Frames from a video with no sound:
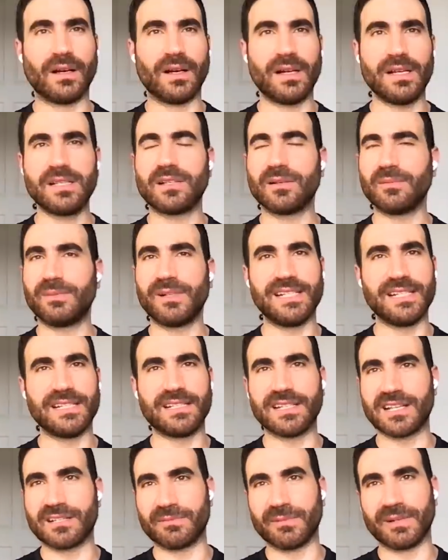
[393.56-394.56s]
He's completely
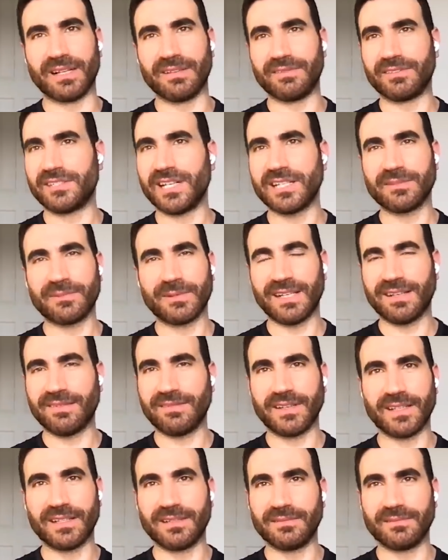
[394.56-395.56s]
changed my life. changed my life
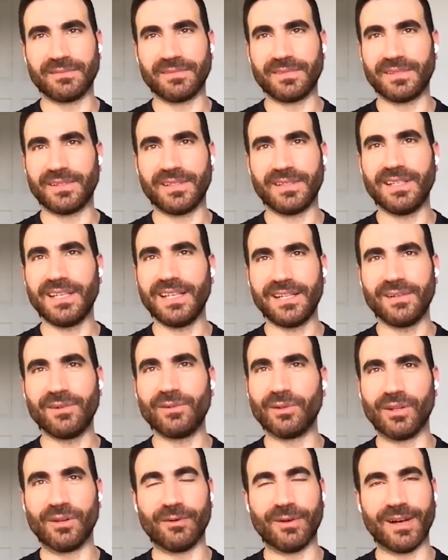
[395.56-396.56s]
in in
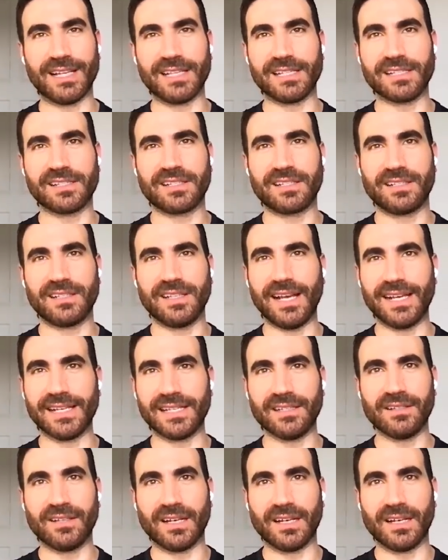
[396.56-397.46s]
all the ways. Like you